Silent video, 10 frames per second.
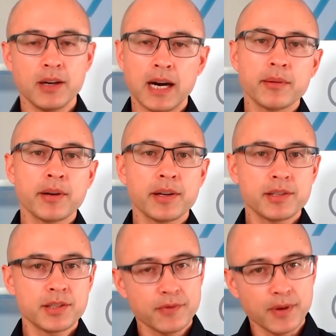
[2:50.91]
I'm going to
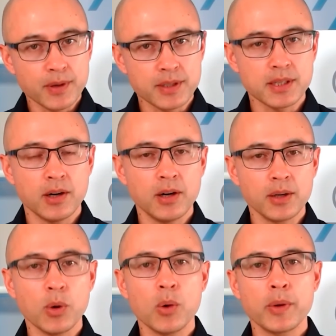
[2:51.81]
just focus on
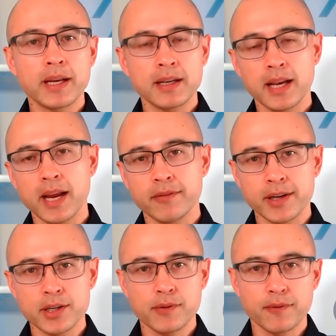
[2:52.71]
what we can leverage
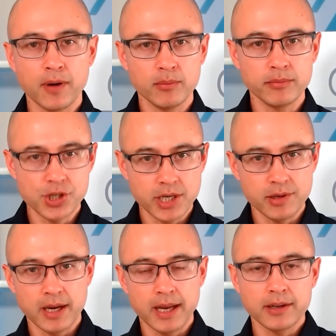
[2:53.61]
from
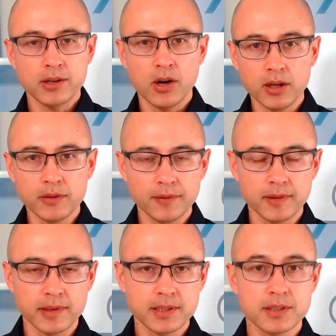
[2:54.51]
Jira and
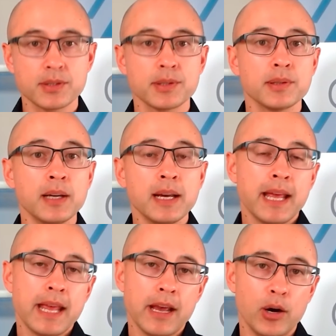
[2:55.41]
Confluence to
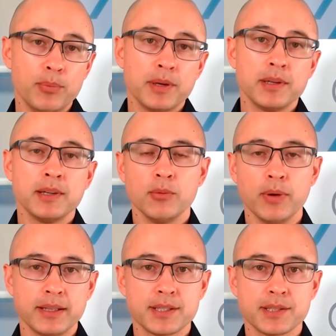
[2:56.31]
help
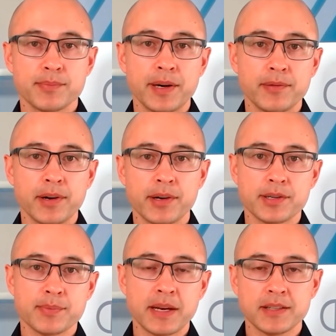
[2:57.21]
with this sprint
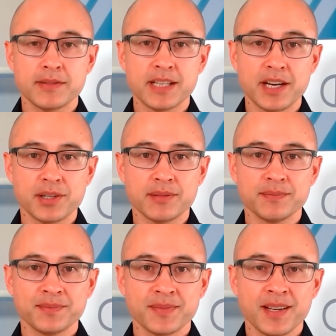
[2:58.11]
retrospective session.
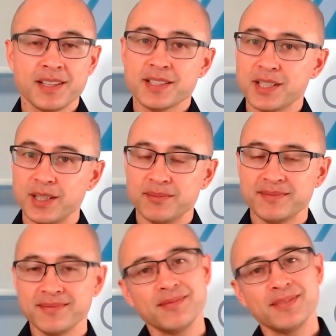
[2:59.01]
So
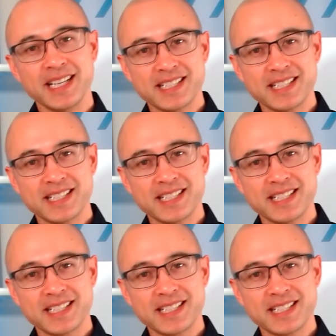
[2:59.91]
let's